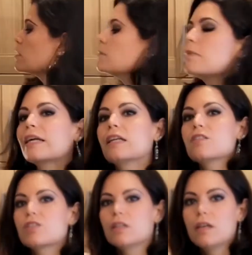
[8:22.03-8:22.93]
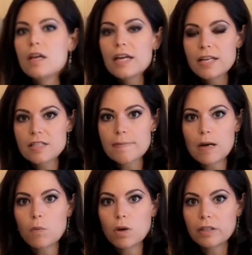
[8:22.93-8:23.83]
in my kitchen is
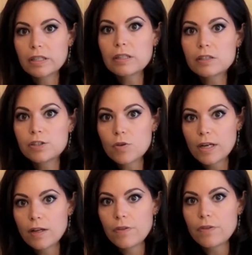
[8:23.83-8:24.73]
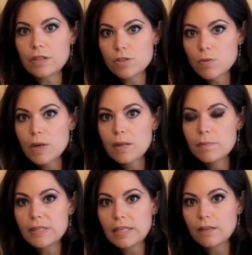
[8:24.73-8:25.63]
about working on your health and your
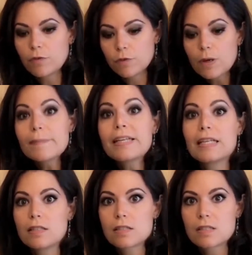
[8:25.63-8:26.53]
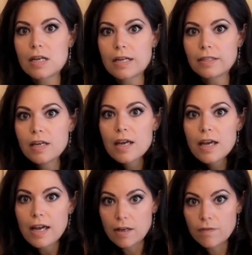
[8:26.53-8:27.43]
well-being from the inside.
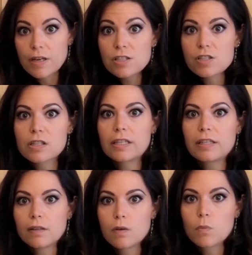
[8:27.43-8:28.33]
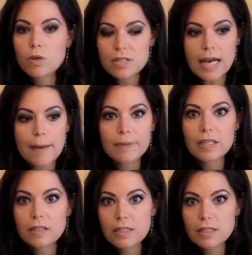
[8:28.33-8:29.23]
And eventually what's
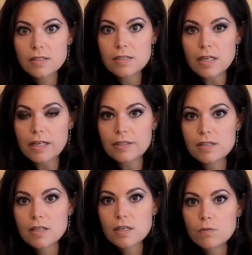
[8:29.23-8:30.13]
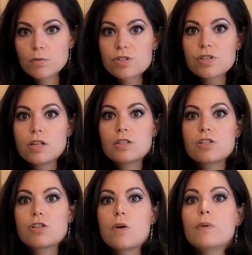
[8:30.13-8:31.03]
happening on the inside will start to
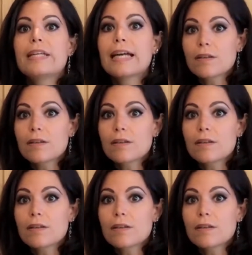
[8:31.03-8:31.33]
show on the